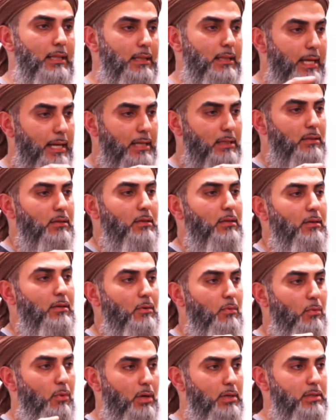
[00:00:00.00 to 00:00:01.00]
that
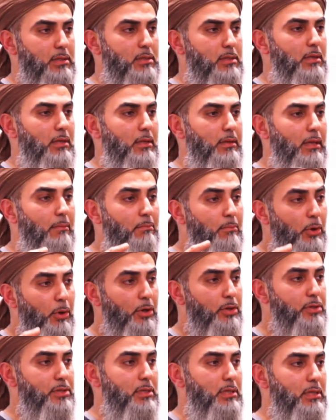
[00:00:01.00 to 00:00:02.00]
was the
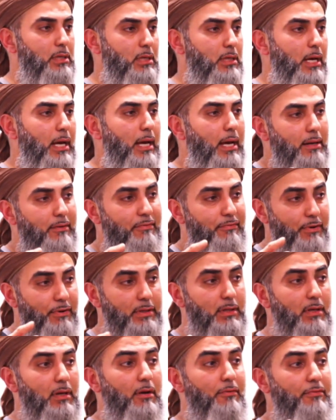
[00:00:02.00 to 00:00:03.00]
mercy and
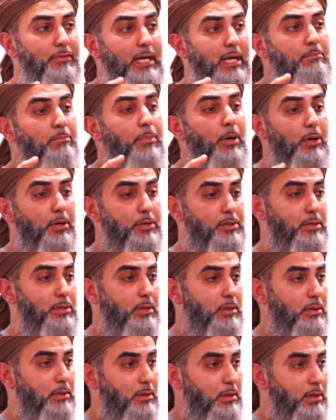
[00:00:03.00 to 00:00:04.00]
fadl of that
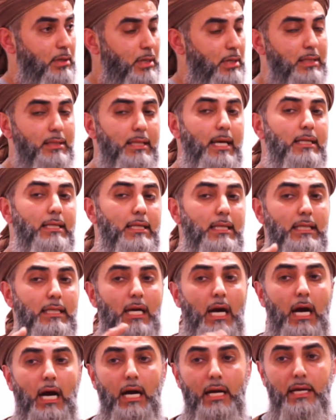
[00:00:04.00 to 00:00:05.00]
person, that he
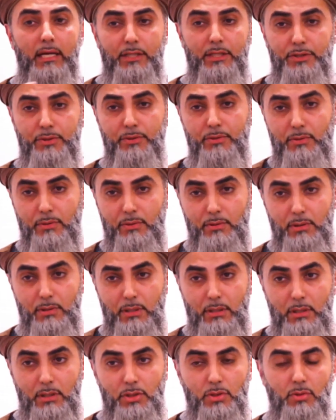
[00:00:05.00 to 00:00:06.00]
hired you
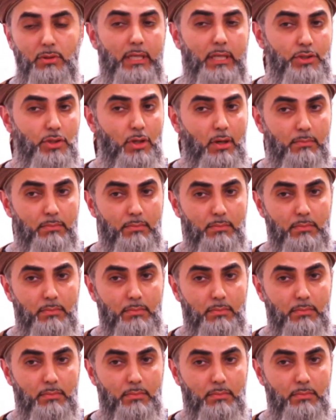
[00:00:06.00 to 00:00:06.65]
to that job.